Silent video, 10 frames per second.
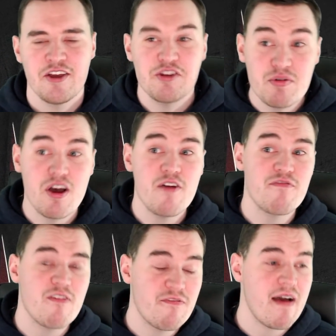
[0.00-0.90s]
know
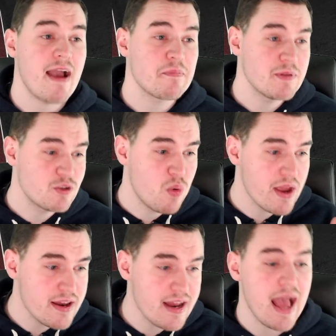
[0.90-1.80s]
for a fact
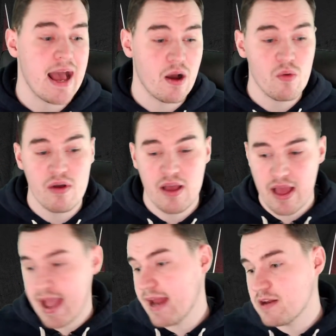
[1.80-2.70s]
between now
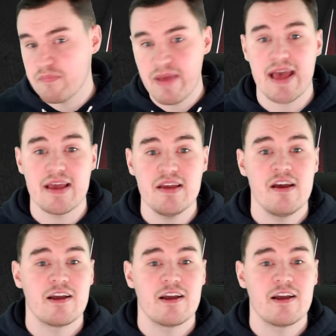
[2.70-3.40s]
and May,